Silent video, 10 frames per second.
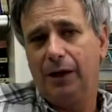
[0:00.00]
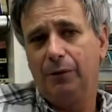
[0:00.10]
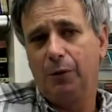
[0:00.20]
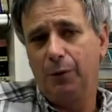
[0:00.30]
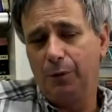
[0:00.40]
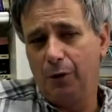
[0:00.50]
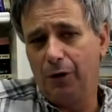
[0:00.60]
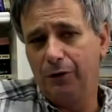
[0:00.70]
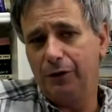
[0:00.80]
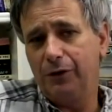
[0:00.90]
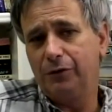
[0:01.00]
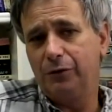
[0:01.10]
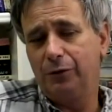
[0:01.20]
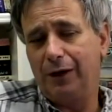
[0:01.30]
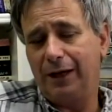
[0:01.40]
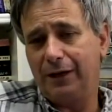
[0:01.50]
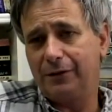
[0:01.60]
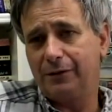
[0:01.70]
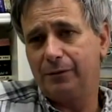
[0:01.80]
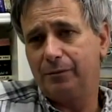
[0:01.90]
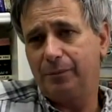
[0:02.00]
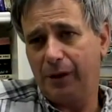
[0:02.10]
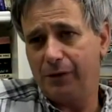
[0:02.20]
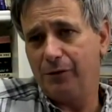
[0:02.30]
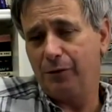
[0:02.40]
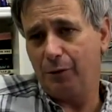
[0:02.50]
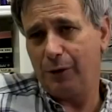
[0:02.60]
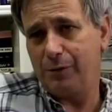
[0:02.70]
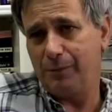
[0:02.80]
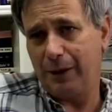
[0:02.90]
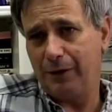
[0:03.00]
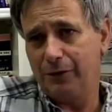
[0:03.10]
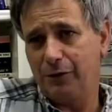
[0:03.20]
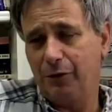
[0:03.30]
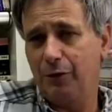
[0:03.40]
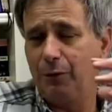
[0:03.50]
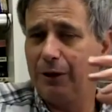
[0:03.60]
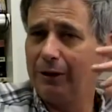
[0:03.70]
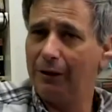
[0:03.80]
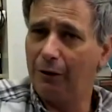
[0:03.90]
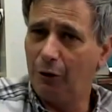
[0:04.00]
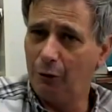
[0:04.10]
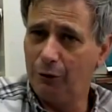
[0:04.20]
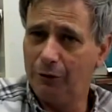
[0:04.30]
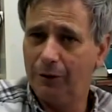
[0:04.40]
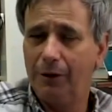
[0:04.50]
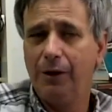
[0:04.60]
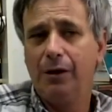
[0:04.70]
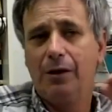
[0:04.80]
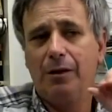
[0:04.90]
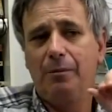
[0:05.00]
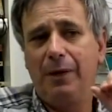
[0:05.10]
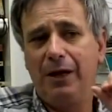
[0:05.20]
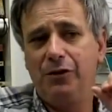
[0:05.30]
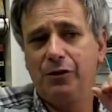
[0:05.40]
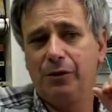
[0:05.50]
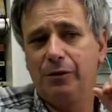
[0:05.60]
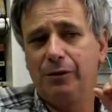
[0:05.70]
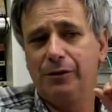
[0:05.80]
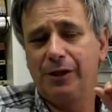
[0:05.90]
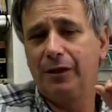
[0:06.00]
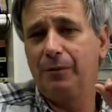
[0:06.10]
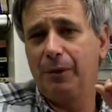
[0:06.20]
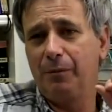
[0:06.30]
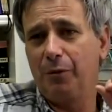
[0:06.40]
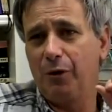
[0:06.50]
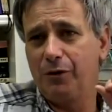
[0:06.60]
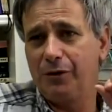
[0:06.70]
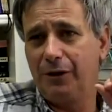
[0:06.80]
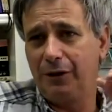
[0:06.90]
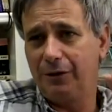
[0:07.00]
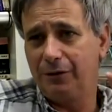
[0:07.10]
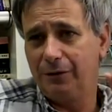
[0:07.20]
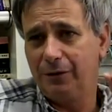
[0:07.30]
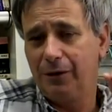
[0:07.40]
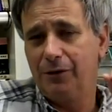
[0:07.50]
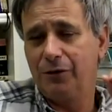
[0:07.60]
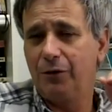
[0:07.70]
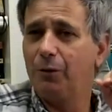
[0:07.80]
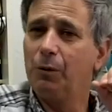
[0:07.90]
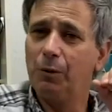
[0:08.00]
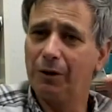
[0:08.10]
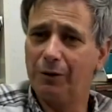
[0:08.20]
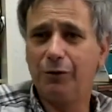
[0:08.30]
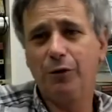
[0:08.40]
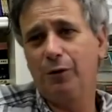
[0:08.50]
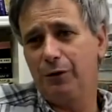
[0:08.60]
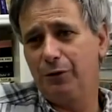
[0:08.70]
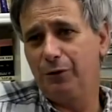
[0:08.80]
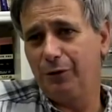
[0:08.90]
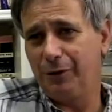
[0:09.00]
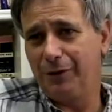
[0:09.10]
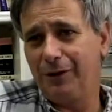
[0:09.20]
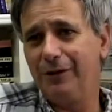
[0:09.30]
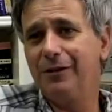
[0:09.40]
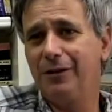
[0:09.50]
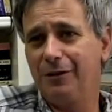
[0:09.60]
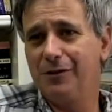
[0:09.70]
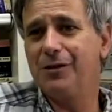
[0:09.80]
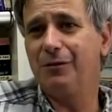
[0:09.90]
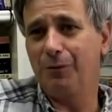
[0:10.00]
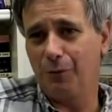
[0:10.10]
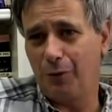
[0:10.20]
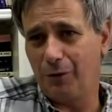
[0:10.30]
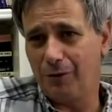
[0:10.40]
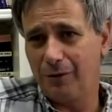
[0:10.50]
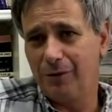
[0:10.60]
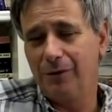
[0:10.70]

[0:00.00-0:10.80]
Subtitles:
And what we want is to annex parts of the West Bank so that we can include the major settlement blocks in it, so that we won't have to go into an internal civil war.